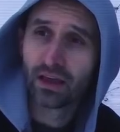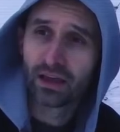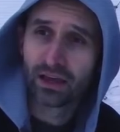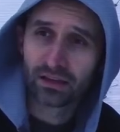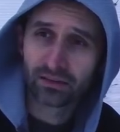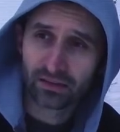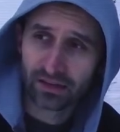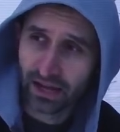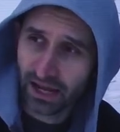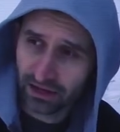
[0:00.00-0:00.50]

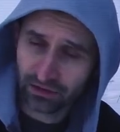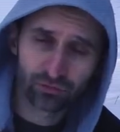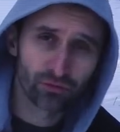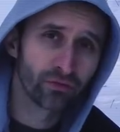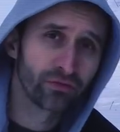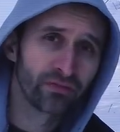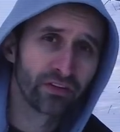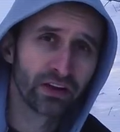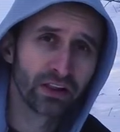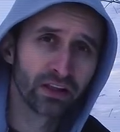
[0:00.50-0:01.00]
it's a natural
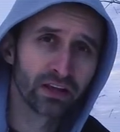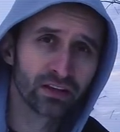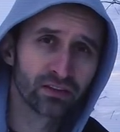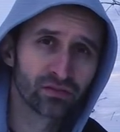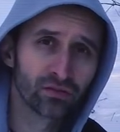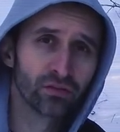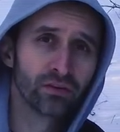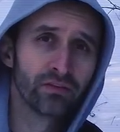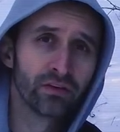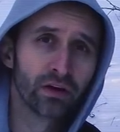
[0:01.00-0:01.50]
funneling
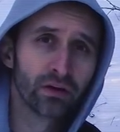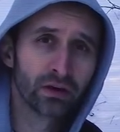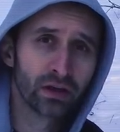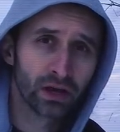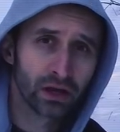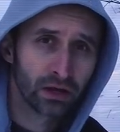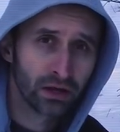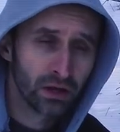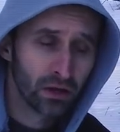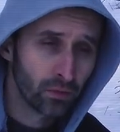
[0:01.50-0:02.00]
sort of
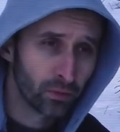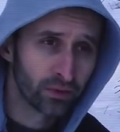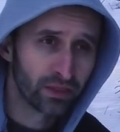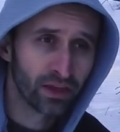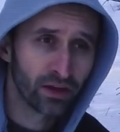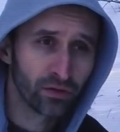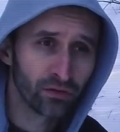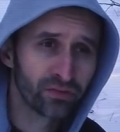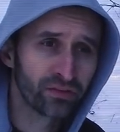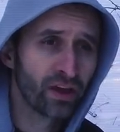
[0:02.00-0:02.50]
area with
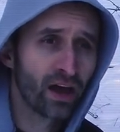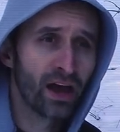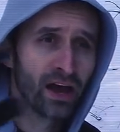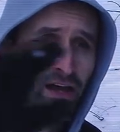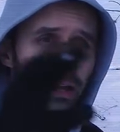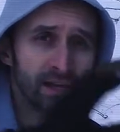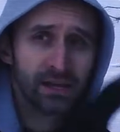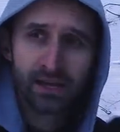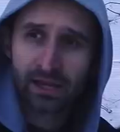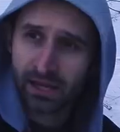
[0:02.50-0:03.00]

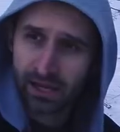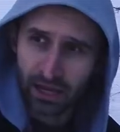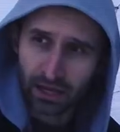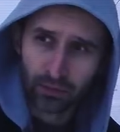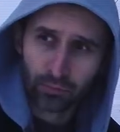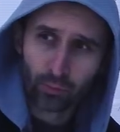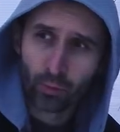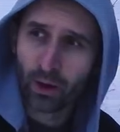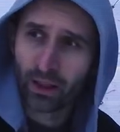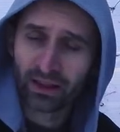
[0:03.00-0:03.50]
hillside
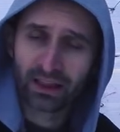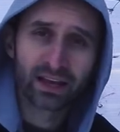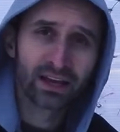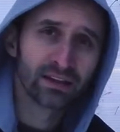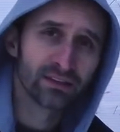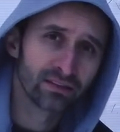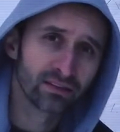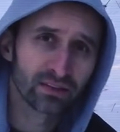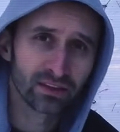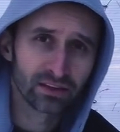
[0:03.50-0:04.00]
and
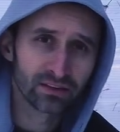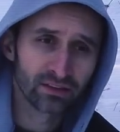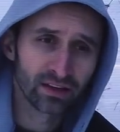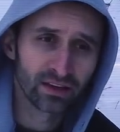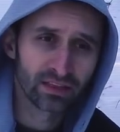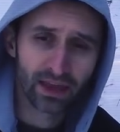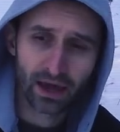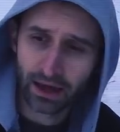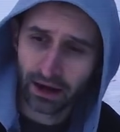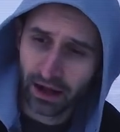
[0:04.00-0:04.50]
wetlands and things
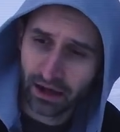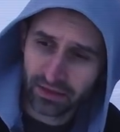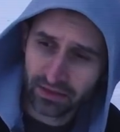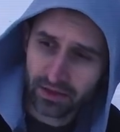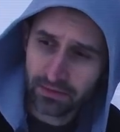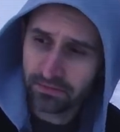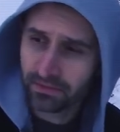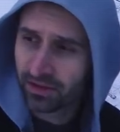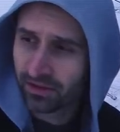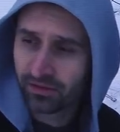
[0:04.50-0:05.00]
like that. I
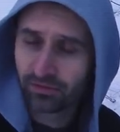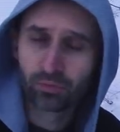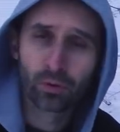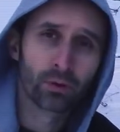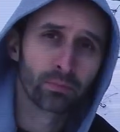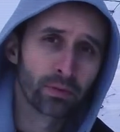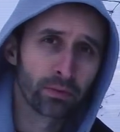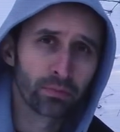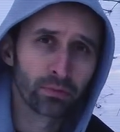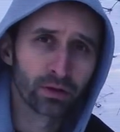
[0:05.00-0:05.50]
think this is
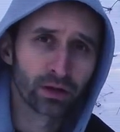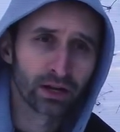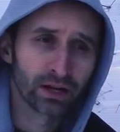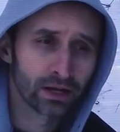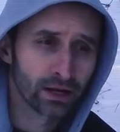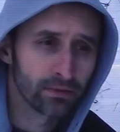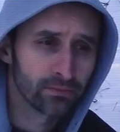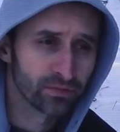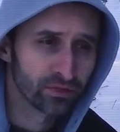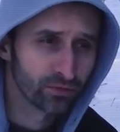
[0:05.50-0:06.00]
where people are going
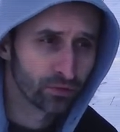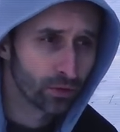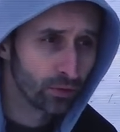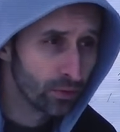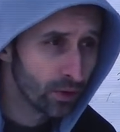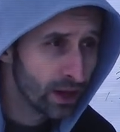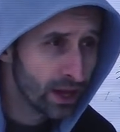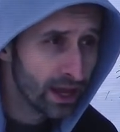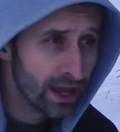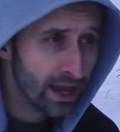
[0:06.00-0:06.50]
to come
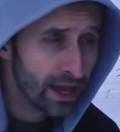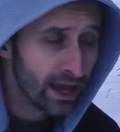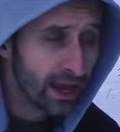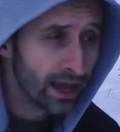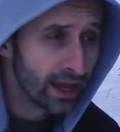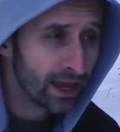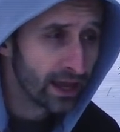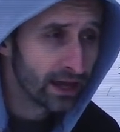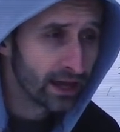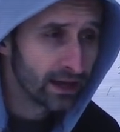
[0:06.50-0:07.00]
through,
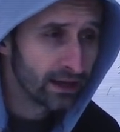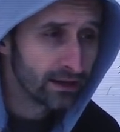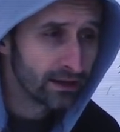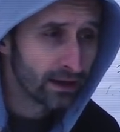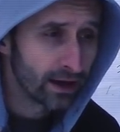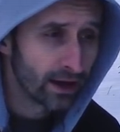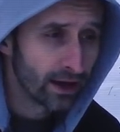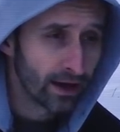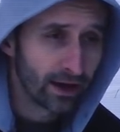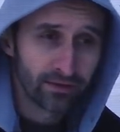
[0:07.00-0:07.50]
and
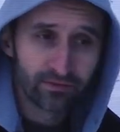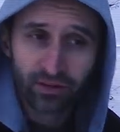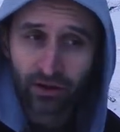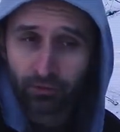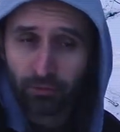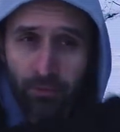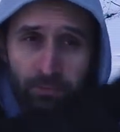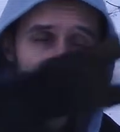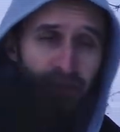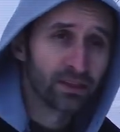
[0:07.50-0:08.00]
I've got
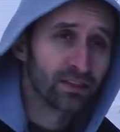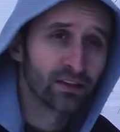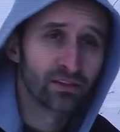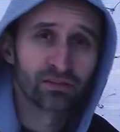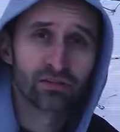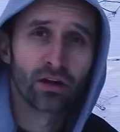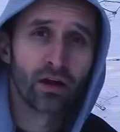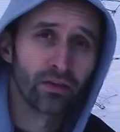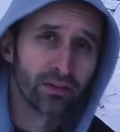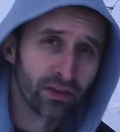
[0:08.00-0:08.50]
to repeat
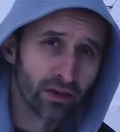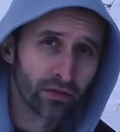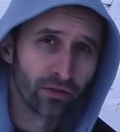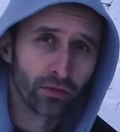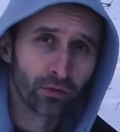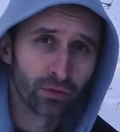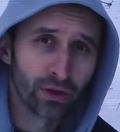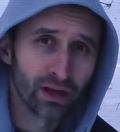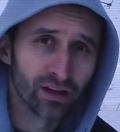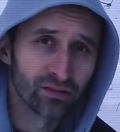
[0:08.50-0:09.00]
this at all the other
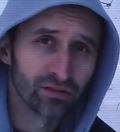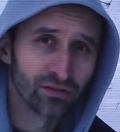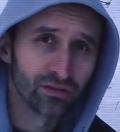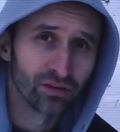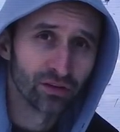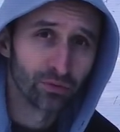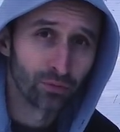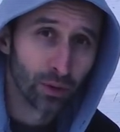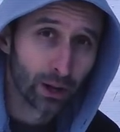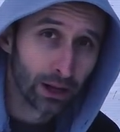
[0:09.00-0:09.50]
locations
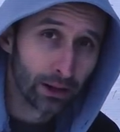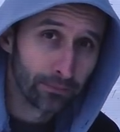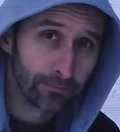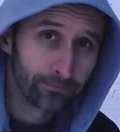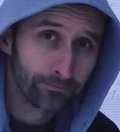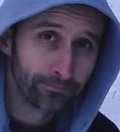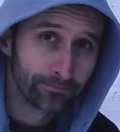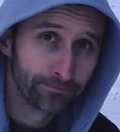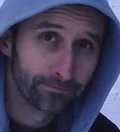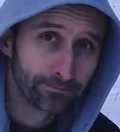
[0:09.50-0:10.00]
as well.
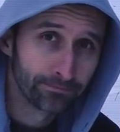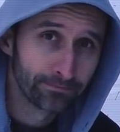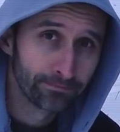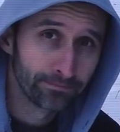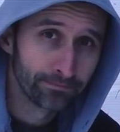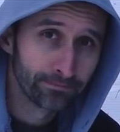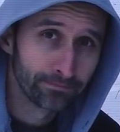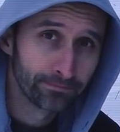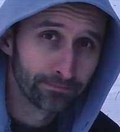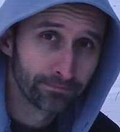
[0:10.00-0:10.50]

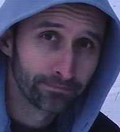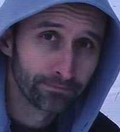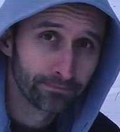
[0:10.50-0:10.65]
An